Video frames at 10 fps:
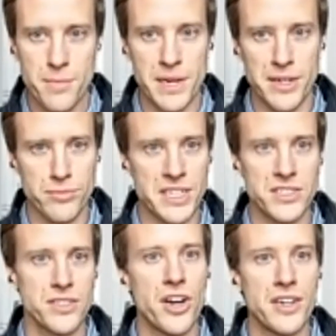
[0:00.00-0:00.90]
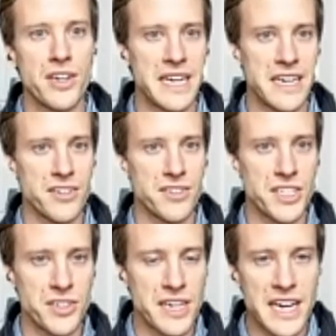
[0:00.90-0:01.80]
being reached, not only here in
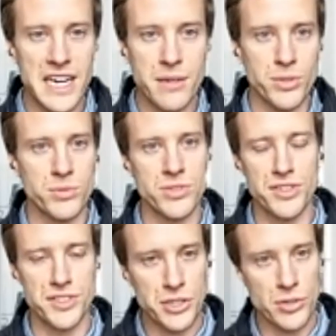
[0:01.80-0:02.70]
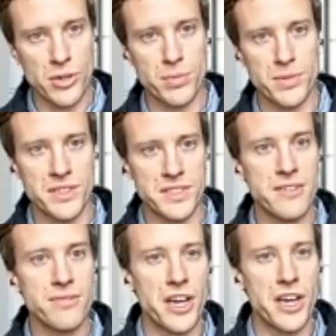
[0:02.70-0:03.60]
the UK, but also in Europe and
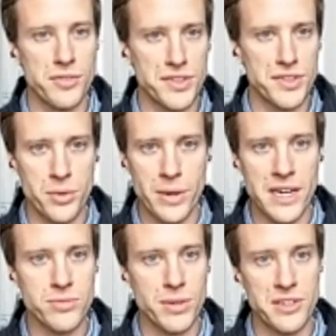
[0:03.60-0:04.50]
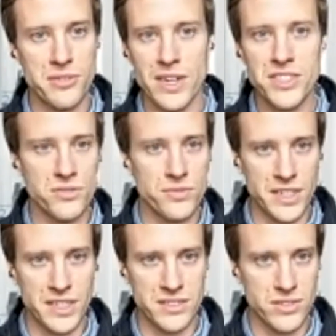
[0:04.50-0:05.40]
definitely over in the US, where the inflation
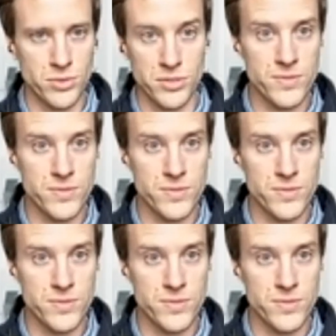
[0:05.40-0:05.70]
figures are sort of